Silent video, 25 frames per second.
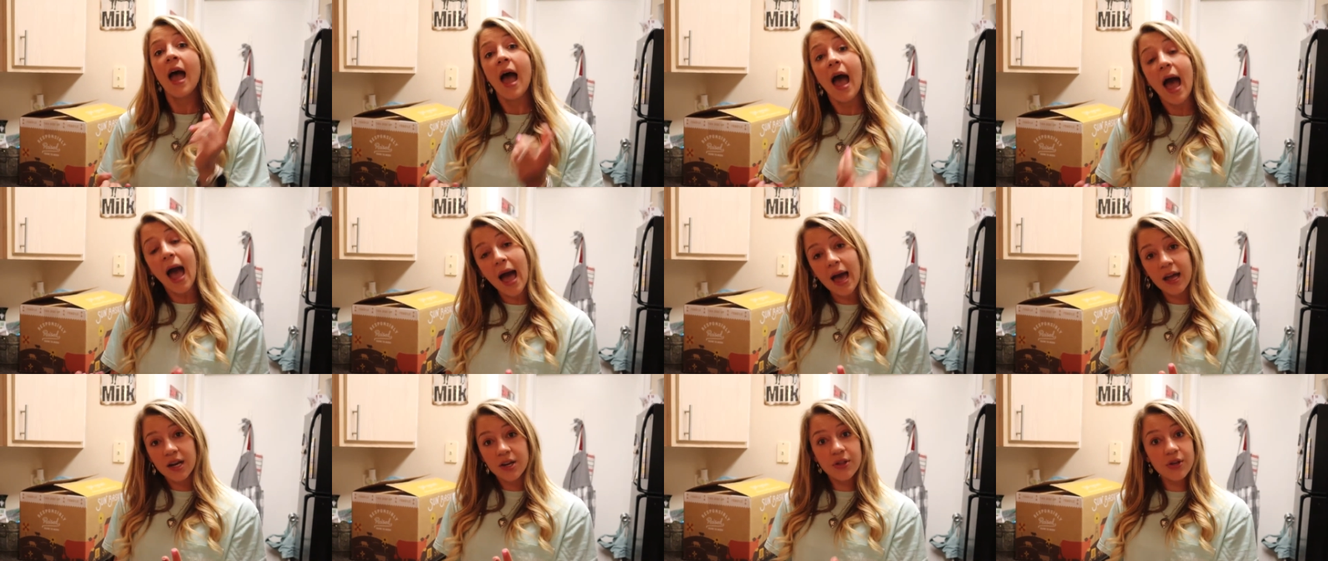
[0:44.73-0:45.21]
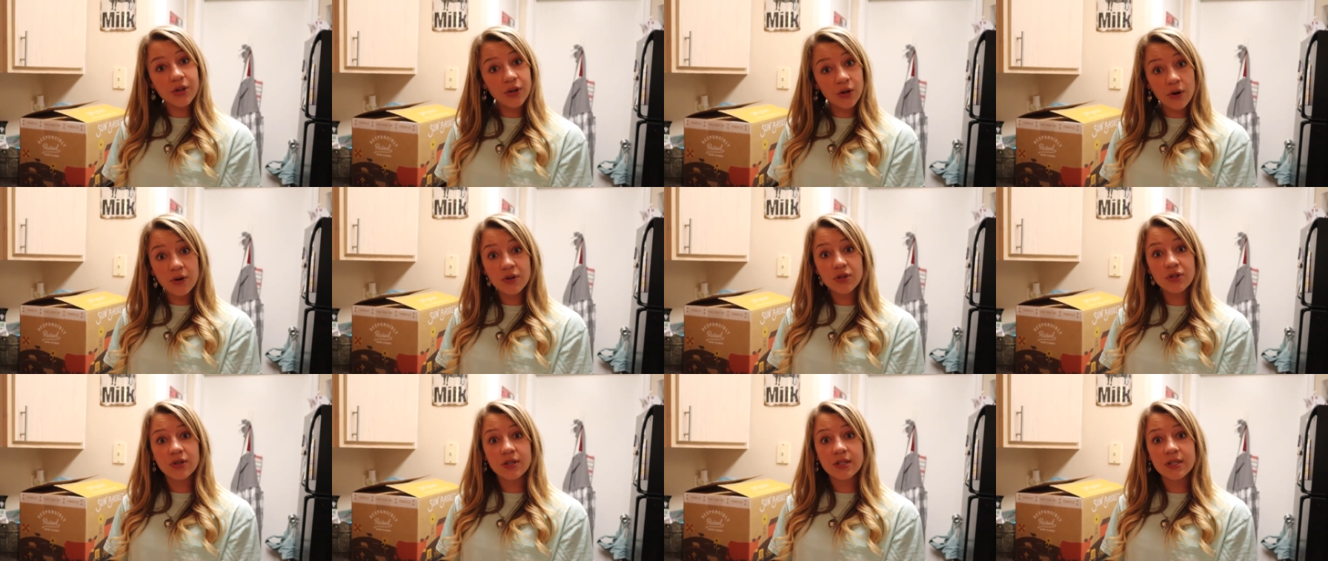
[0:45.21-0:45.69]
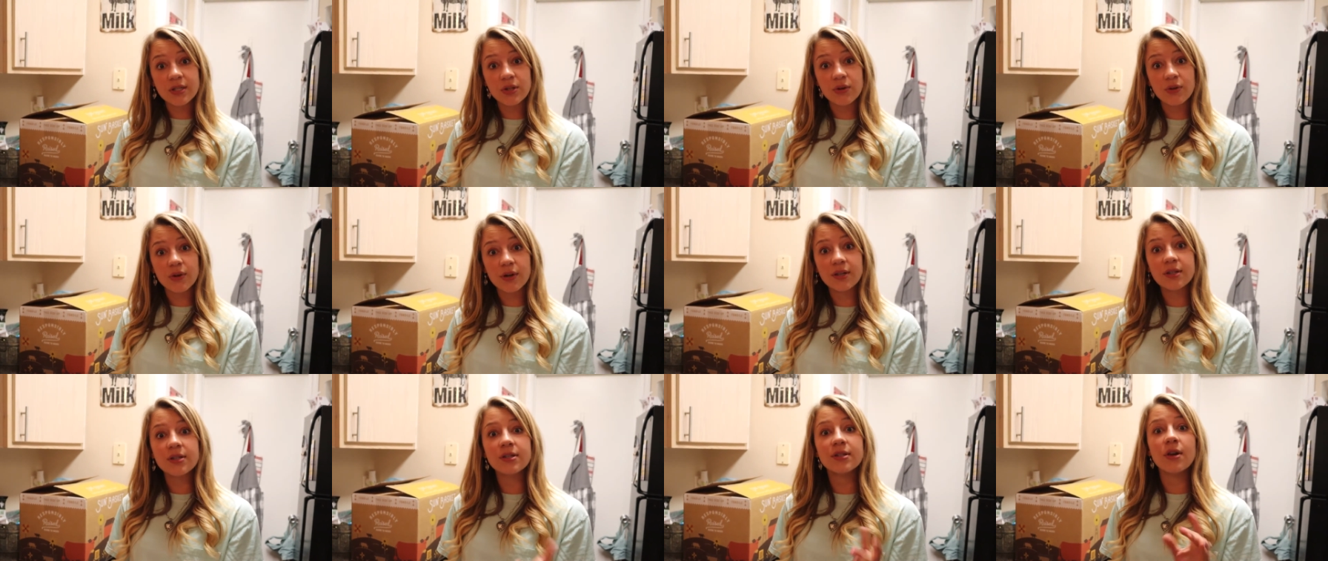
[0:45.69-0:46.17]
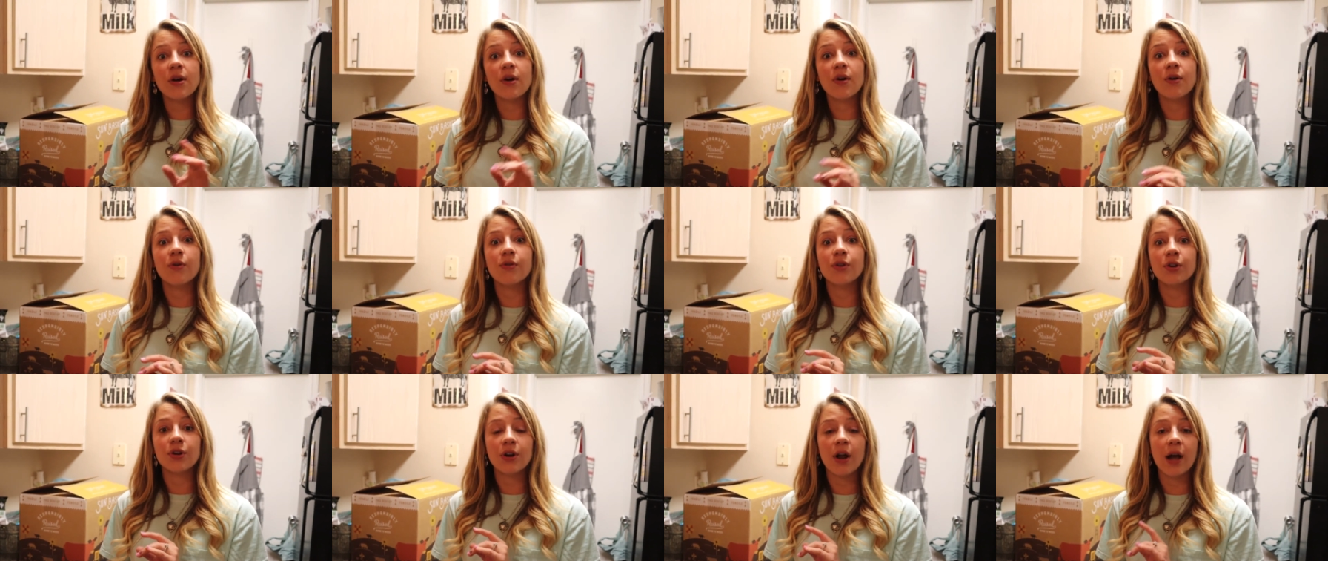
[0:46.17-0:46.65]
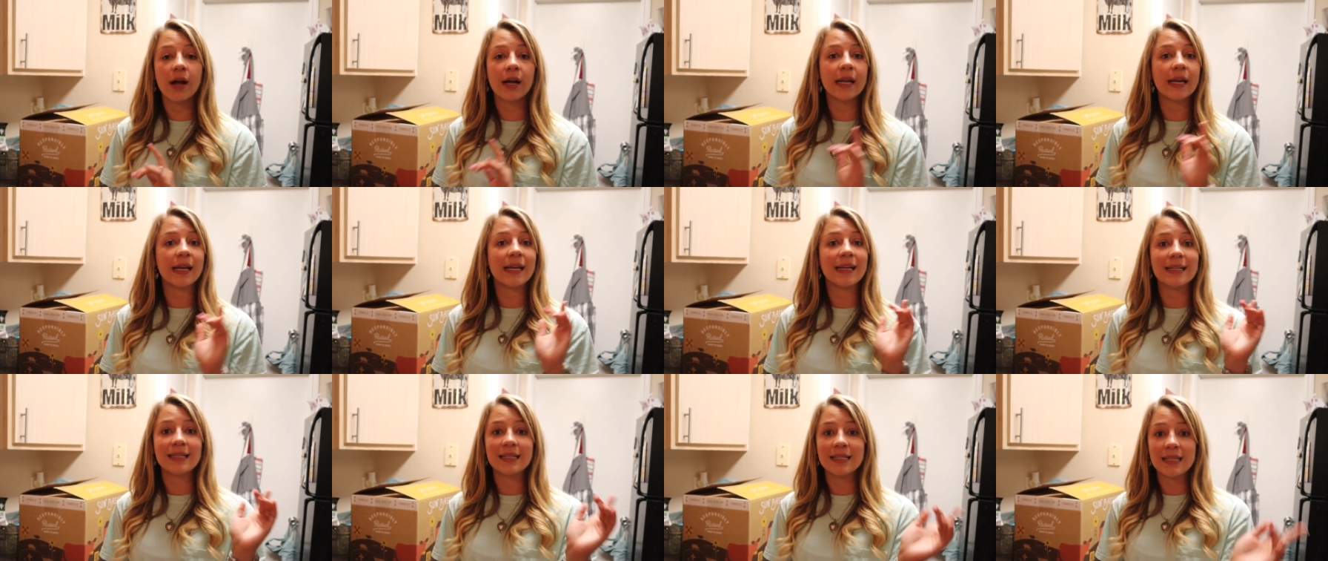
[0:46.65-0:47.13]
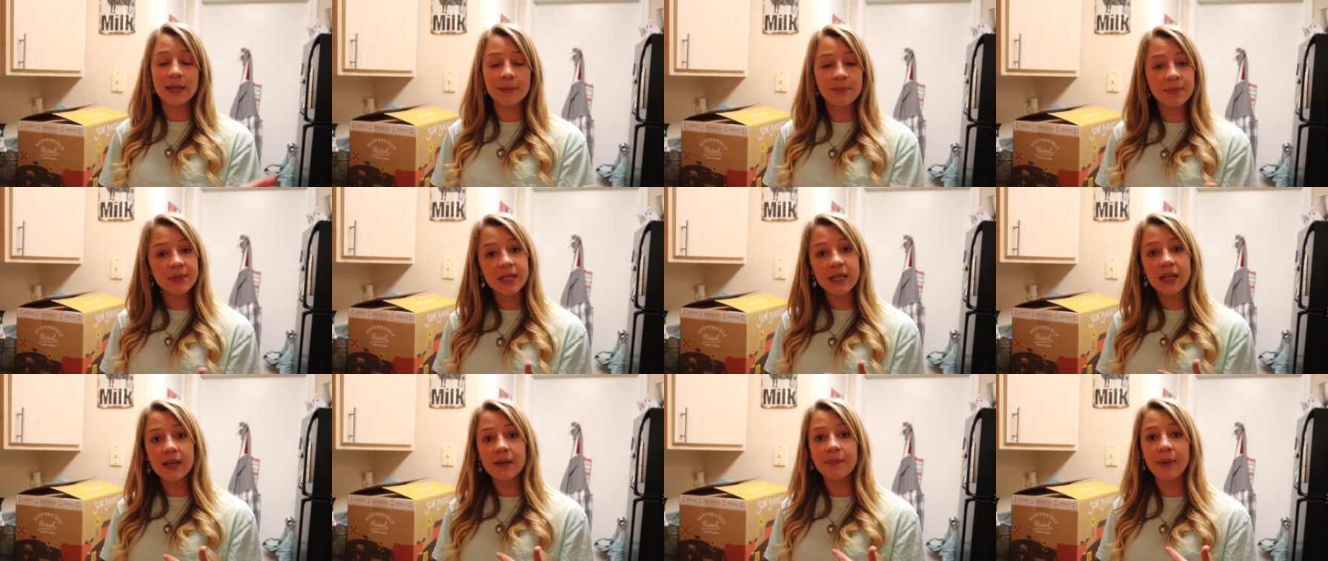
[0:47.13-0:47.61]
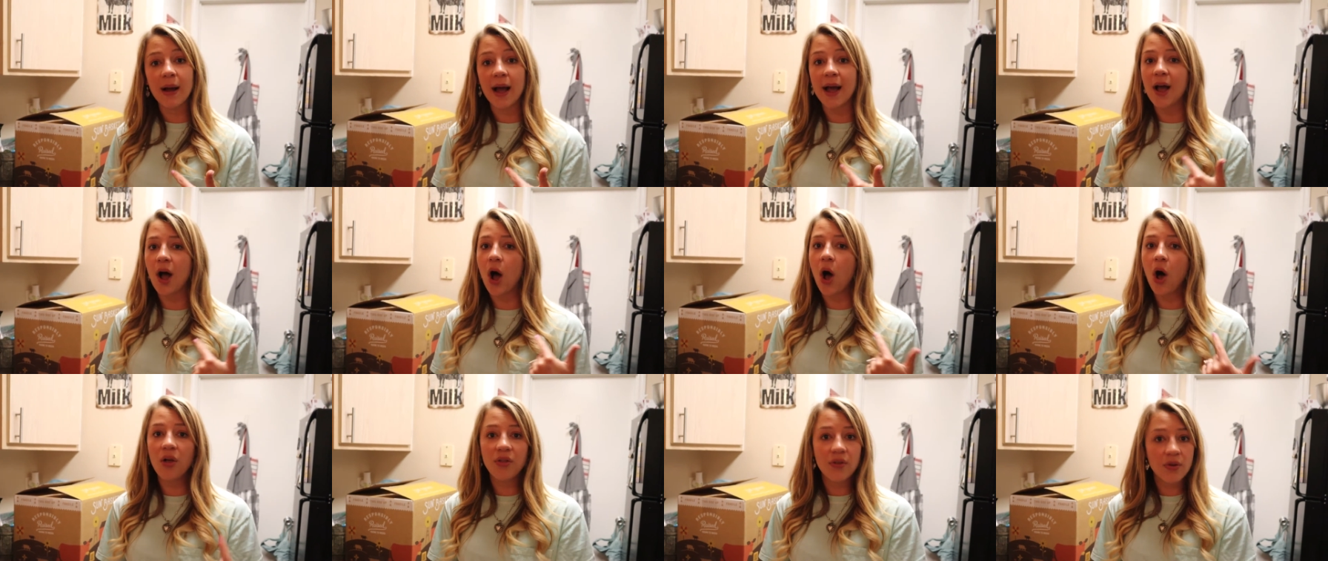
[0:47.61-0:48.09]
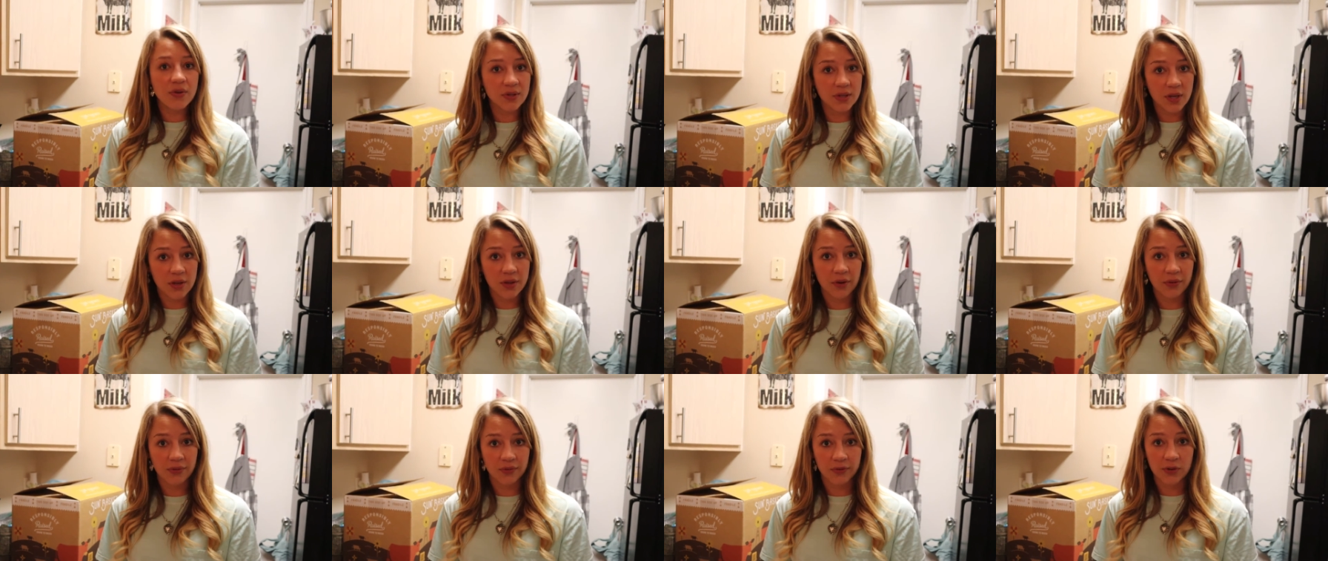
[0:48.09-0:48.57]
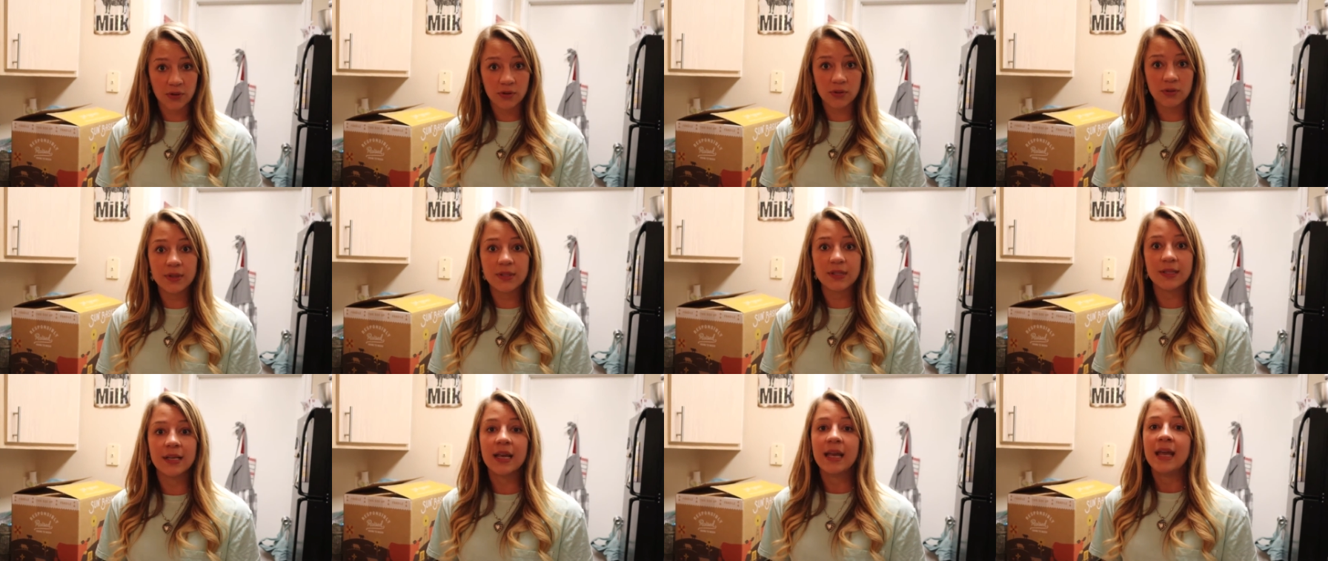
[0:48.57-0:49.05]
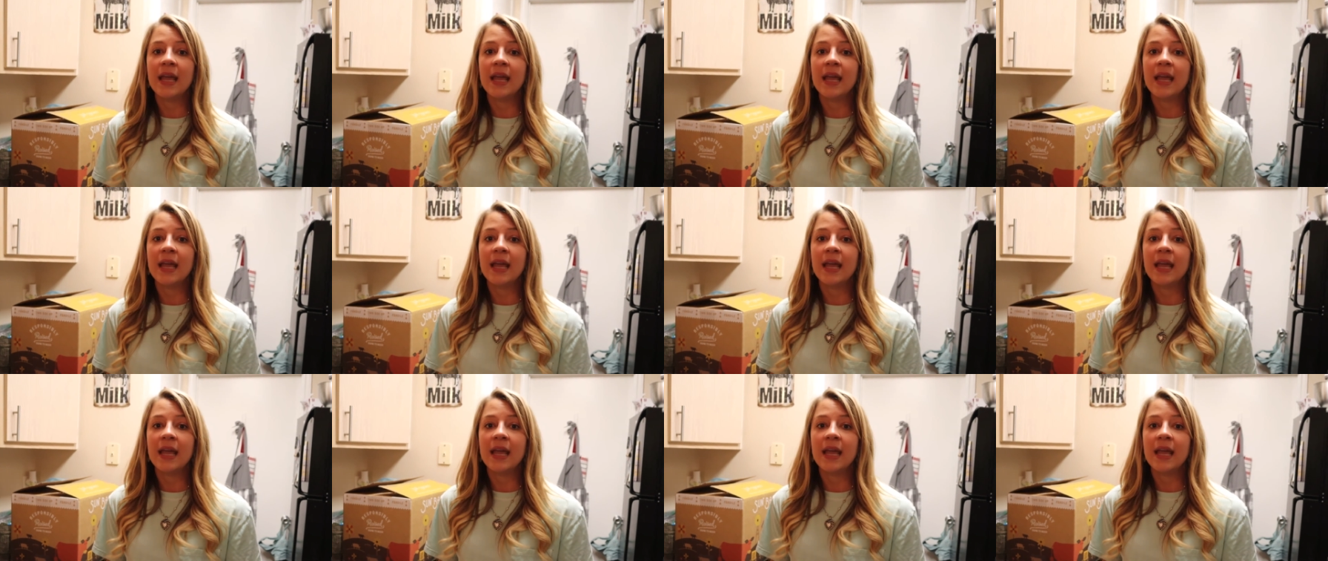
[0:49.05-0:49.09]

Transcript: out of the grocery store, so you're not getting tempted by all those other foods,